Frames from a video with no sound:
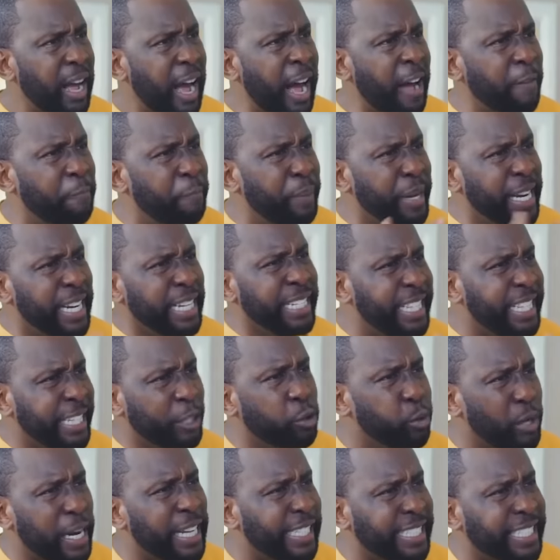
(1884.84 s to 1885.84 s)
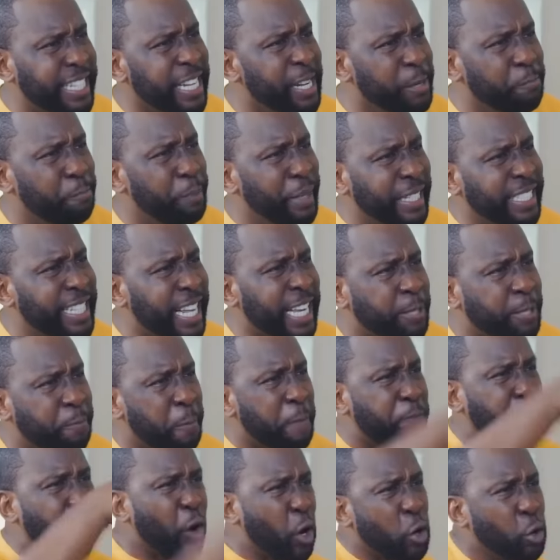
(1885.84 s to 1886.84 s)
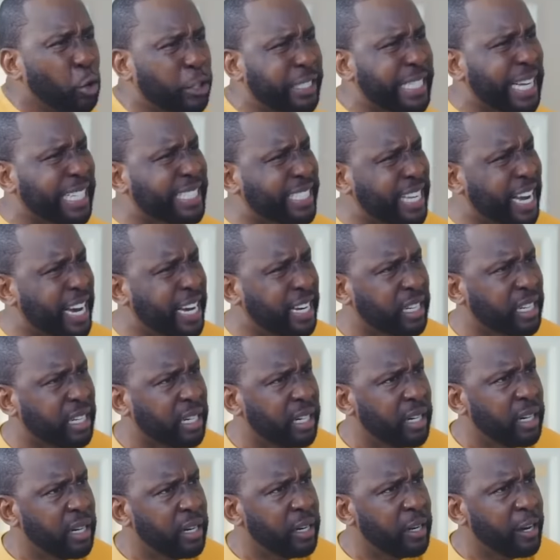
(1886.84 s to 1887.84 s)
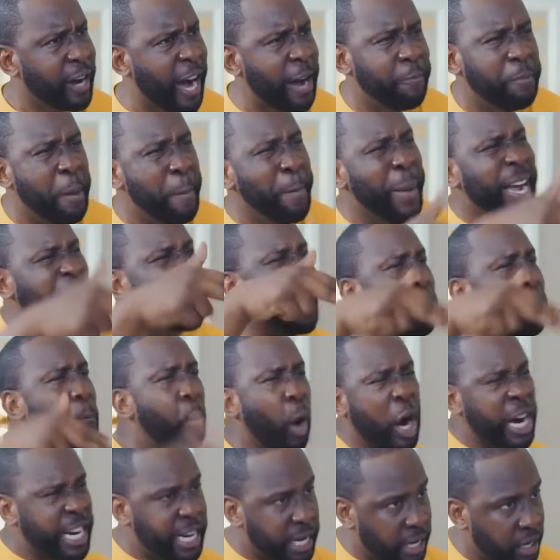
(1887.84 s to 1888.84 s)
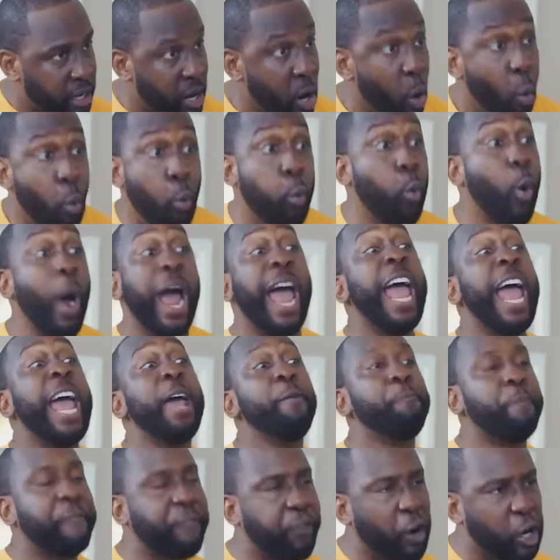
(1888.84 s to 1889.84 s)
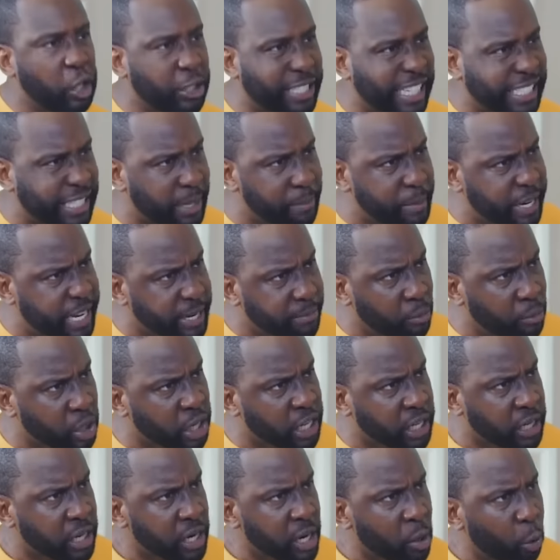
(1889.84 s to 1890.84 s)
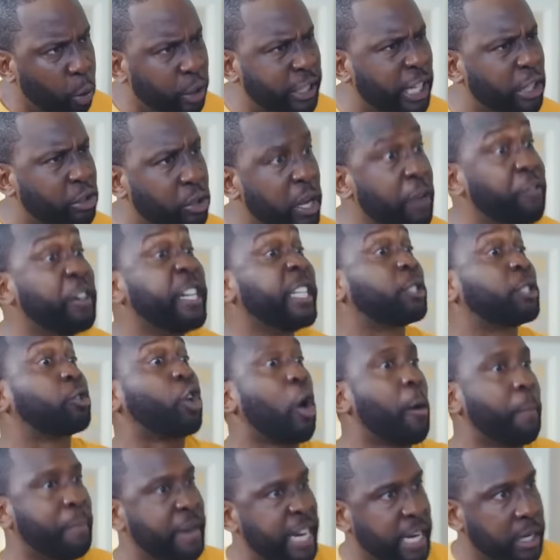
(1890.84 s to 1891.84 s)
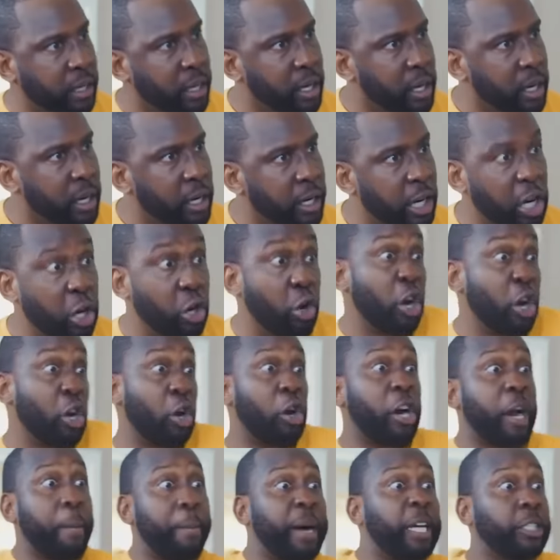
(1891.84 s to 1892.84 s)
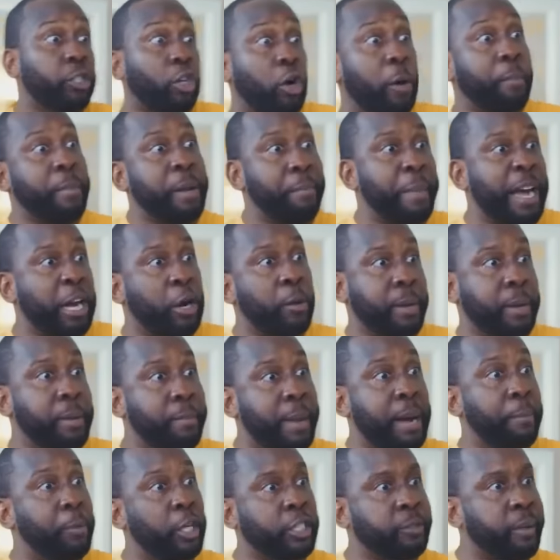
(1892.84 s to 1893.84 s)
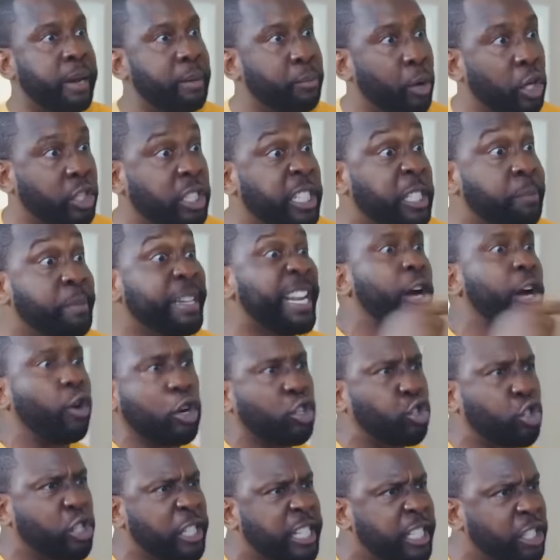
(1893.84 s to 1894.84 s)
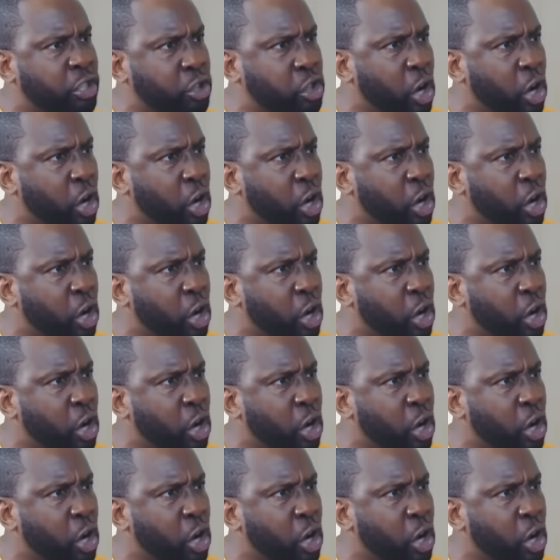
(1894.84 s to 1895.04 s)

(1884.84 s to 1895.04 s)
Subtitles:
I've been in this real estate business before you started. I've been making money way before you started making money. Or that even this company that you're going on about, my boss. It's me that got you this